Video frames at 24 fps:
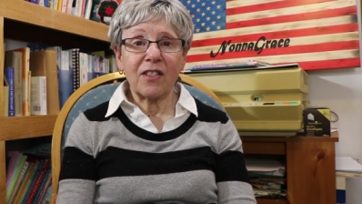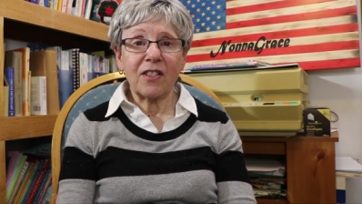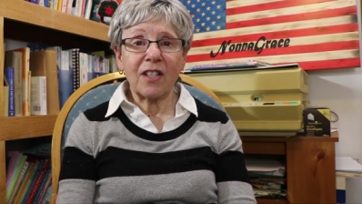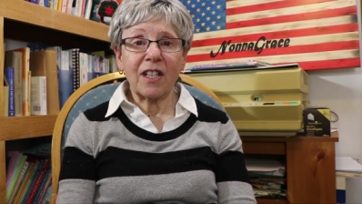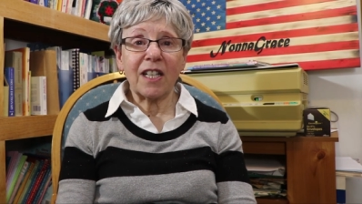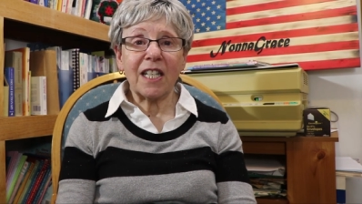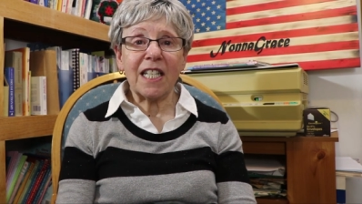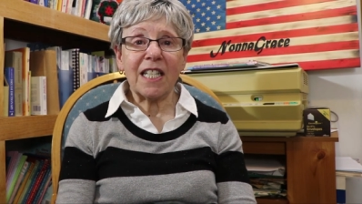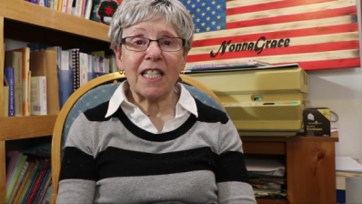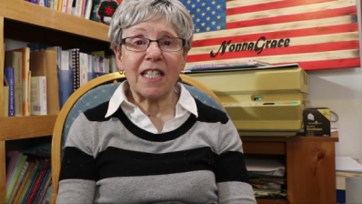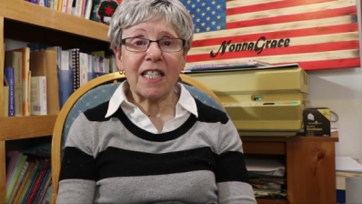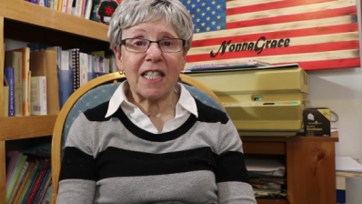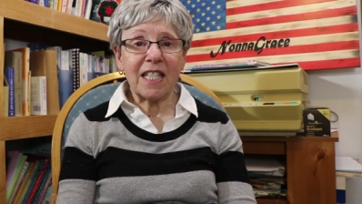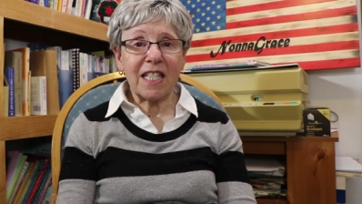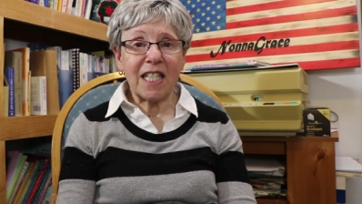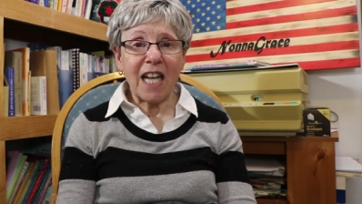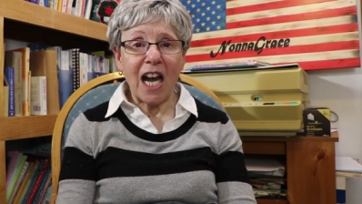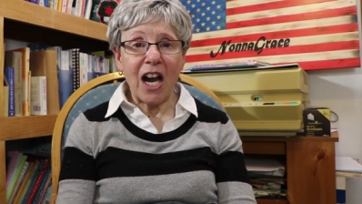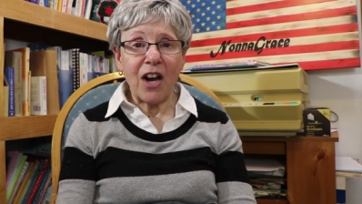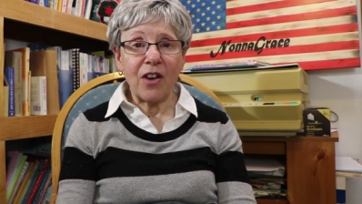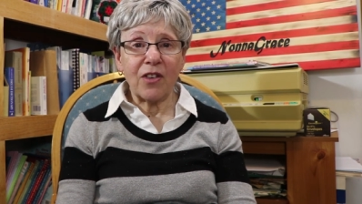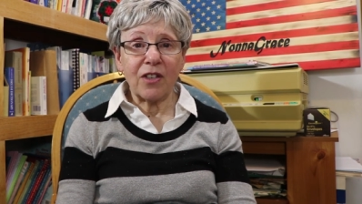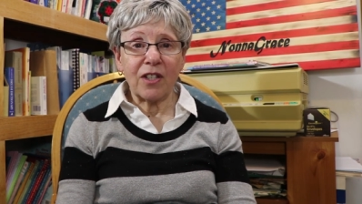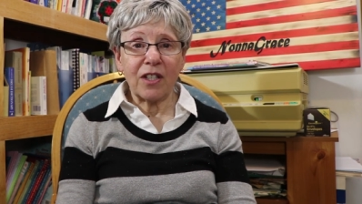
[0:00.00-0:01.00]
clean
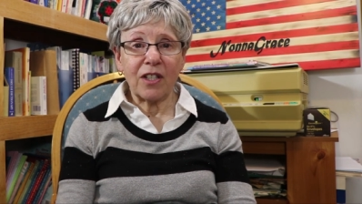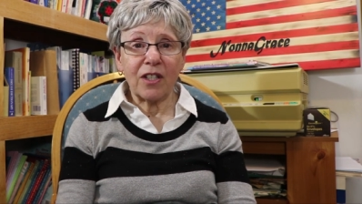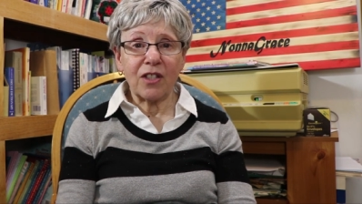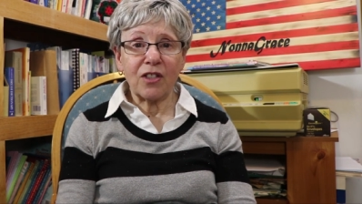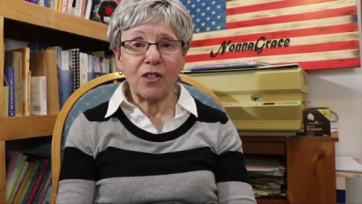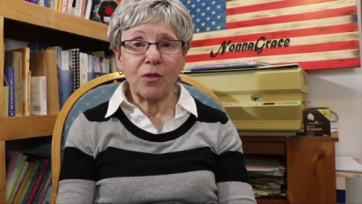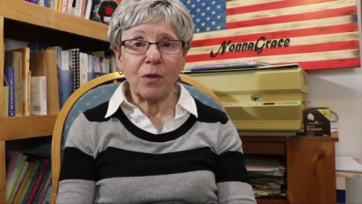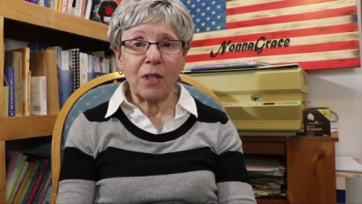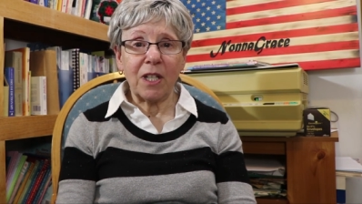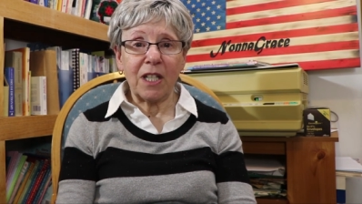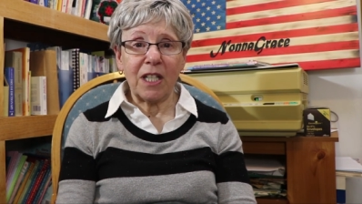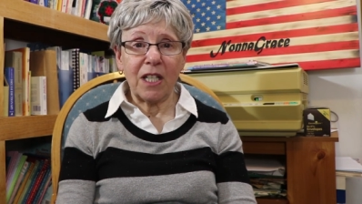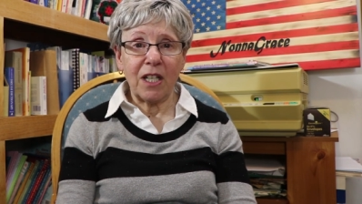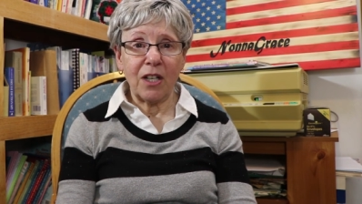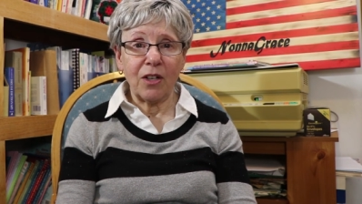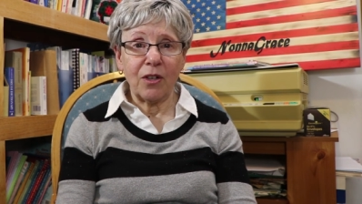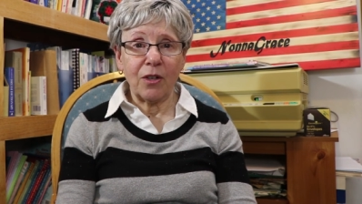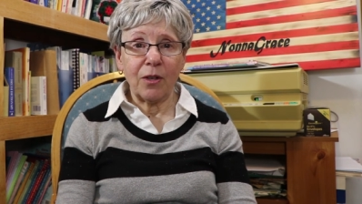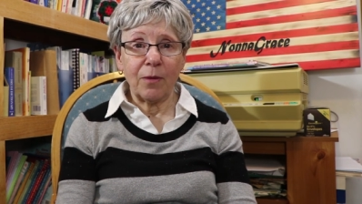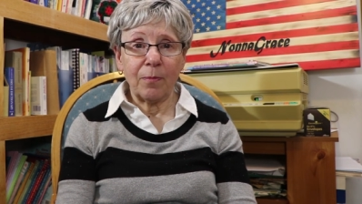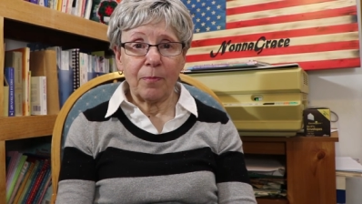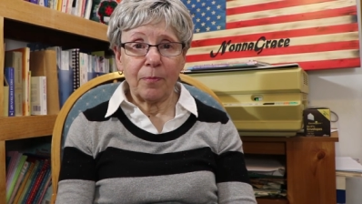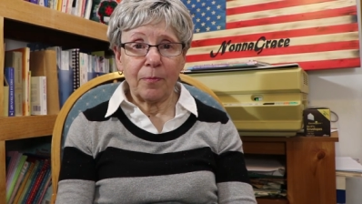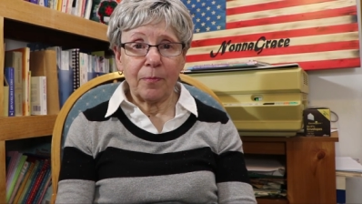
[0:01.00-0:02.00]
start to a
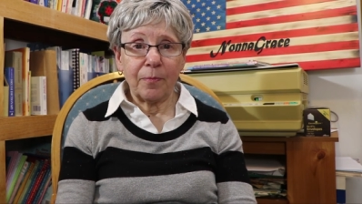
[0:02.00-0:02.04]
year.